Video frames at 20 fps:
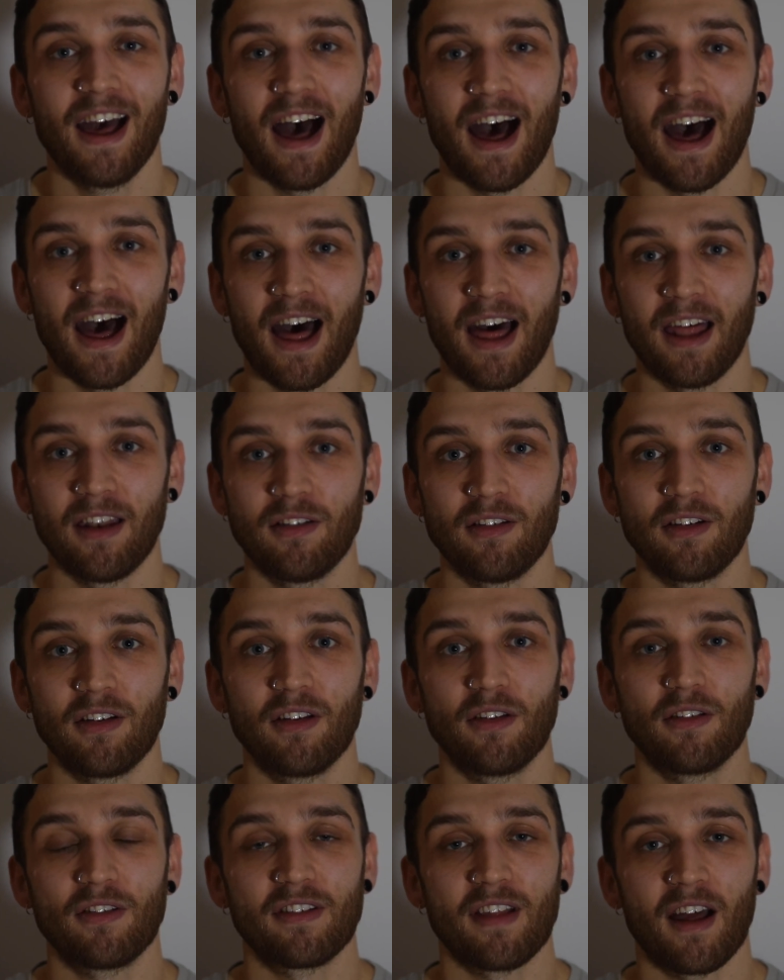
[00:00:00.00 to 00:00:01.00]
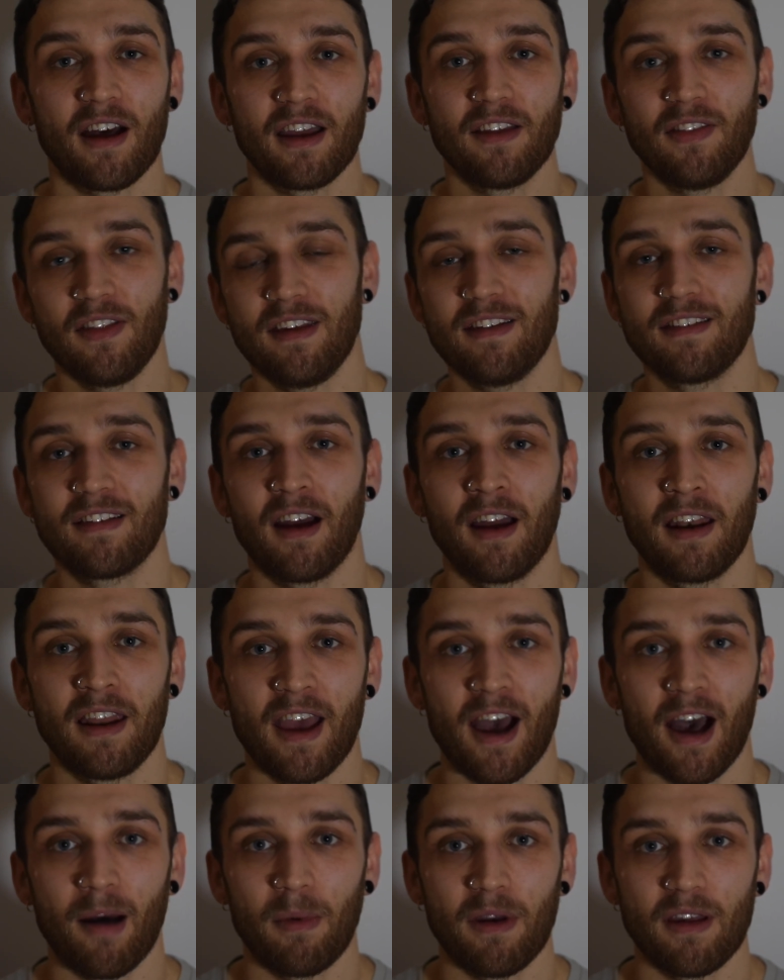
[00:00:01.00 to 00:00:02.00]
And starting these tiny
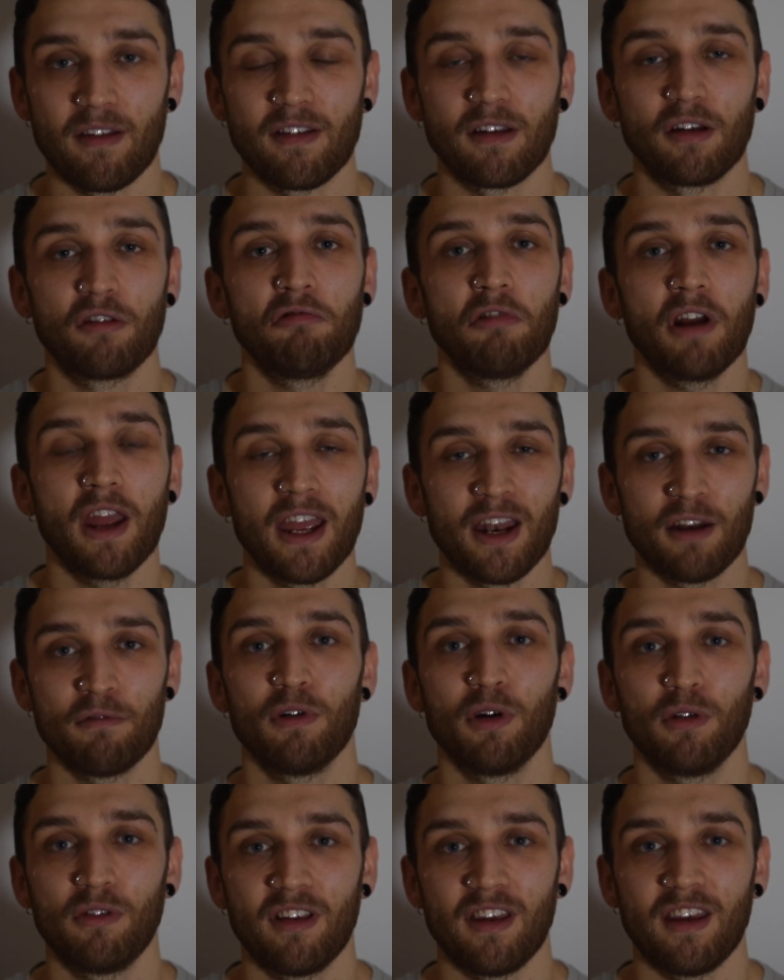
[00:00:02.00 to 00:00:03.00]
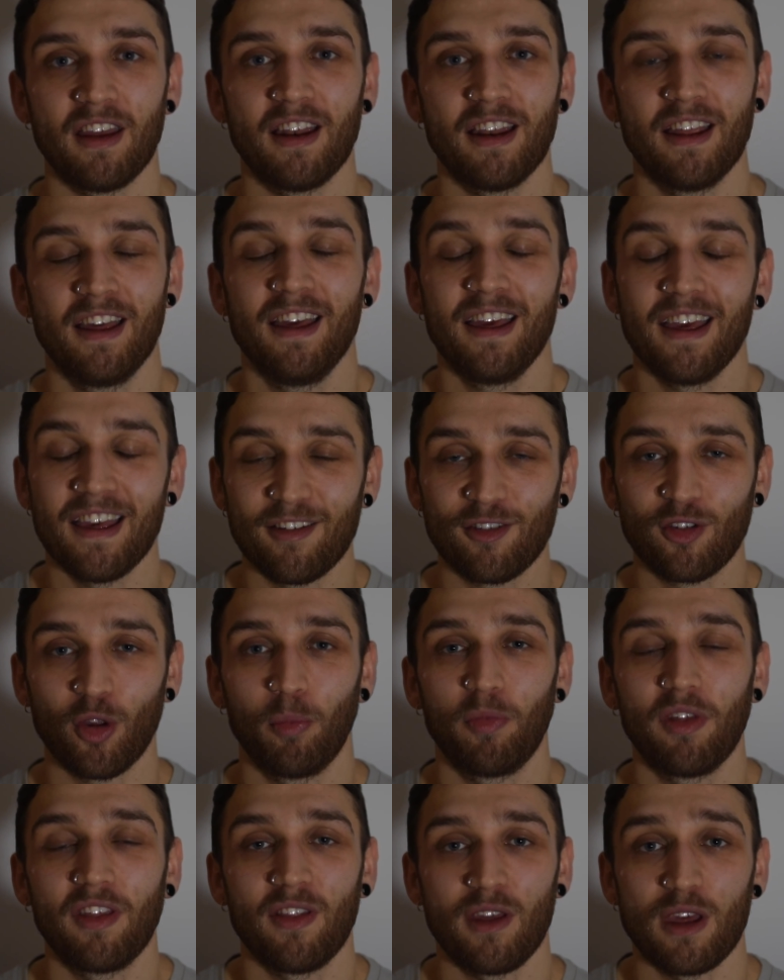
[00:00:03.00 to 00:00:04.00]
habits and creating a routine is
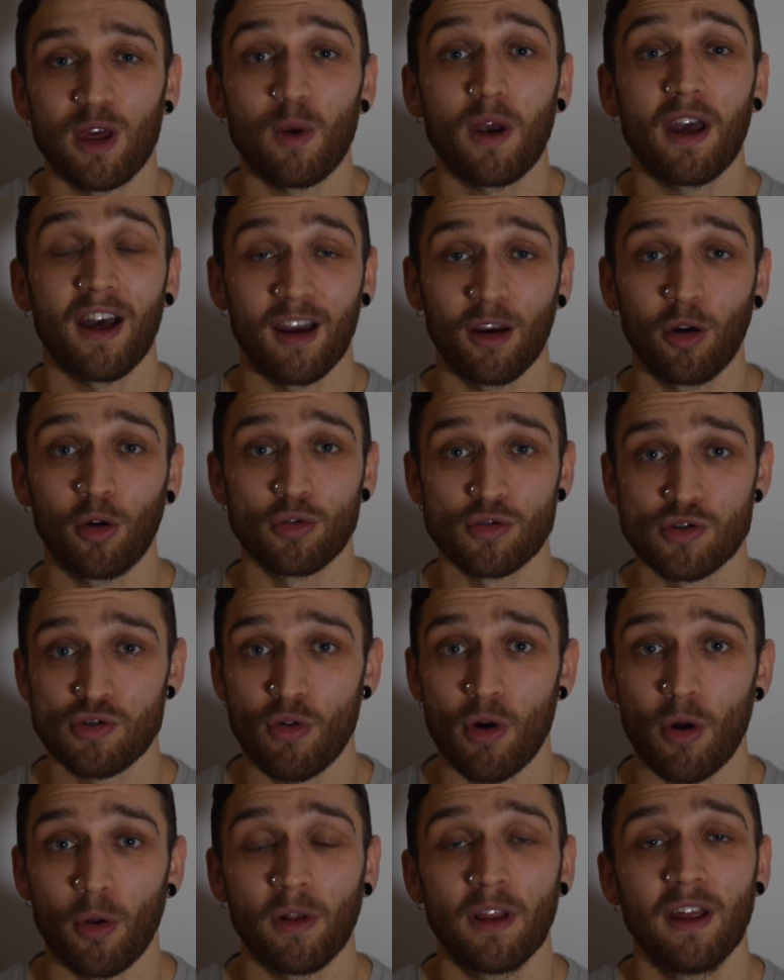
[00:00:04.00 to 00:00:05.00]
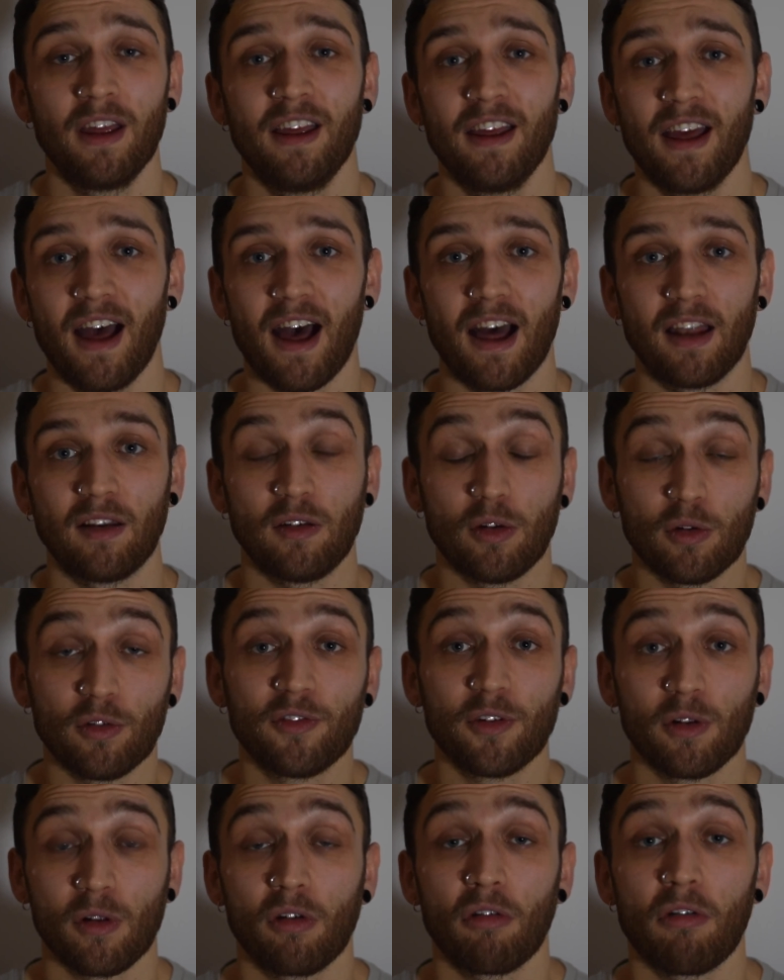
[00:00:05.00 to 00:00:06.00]
something that you can control, and you'll
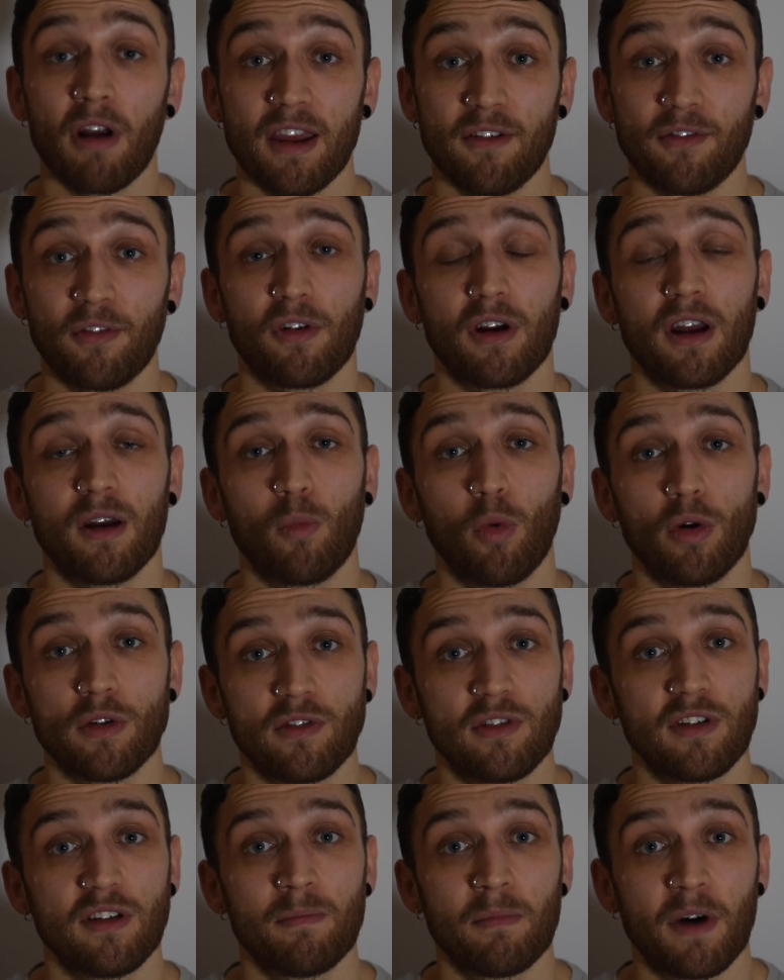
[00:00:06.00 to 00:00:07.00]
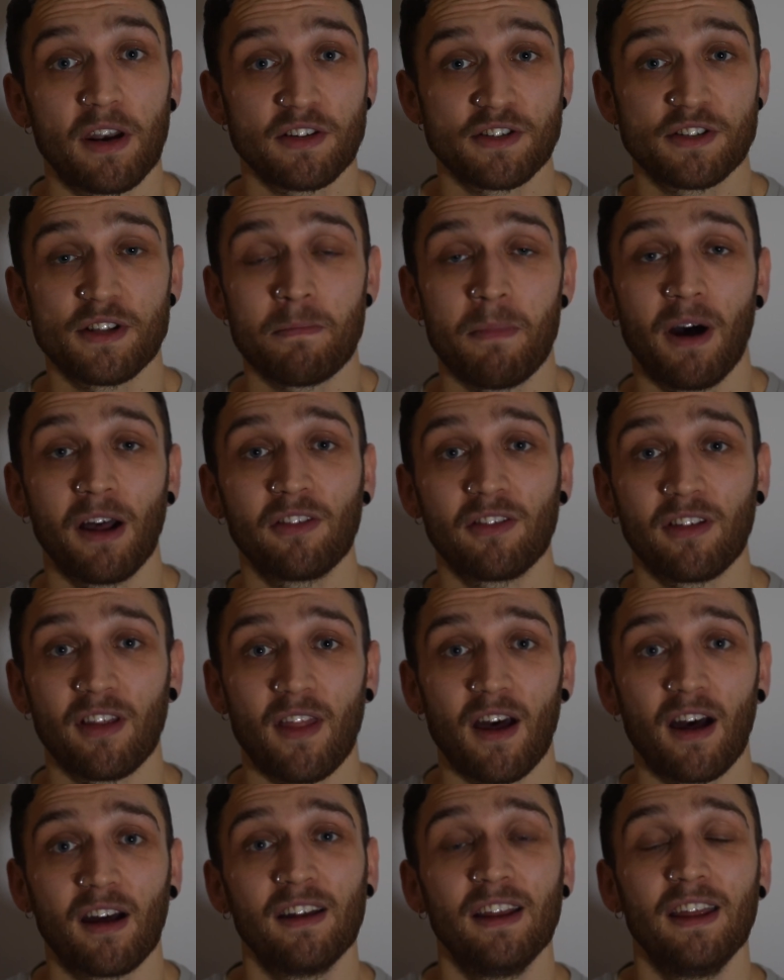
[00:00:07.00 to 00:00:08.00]
feel great for it once you've managed to master
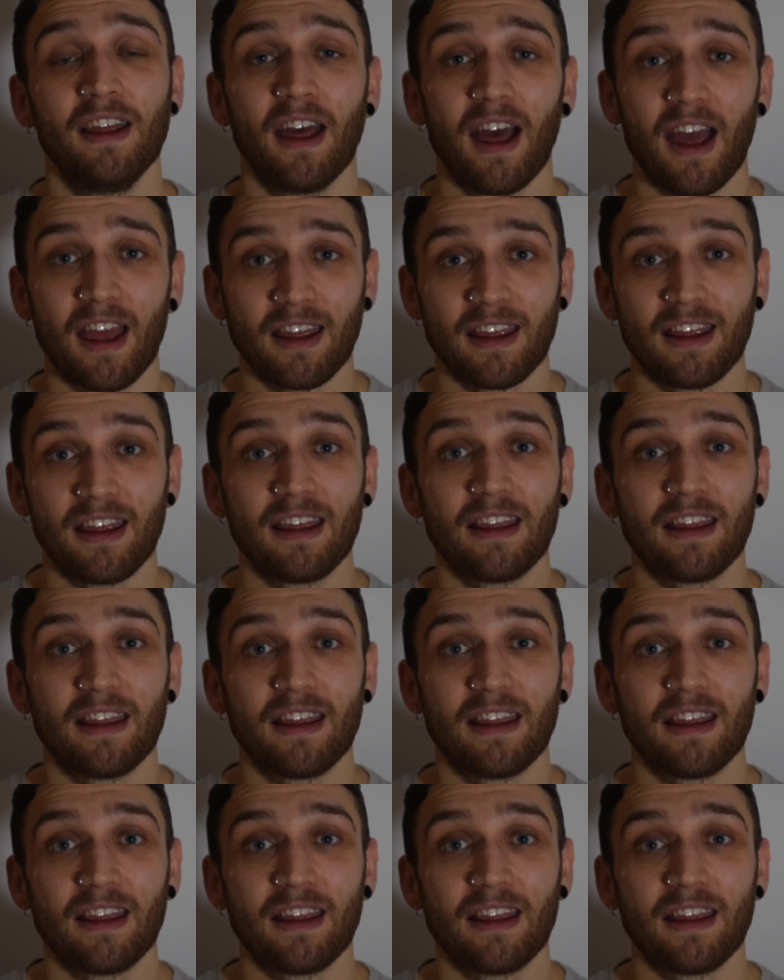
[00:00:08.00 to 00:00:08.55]
that and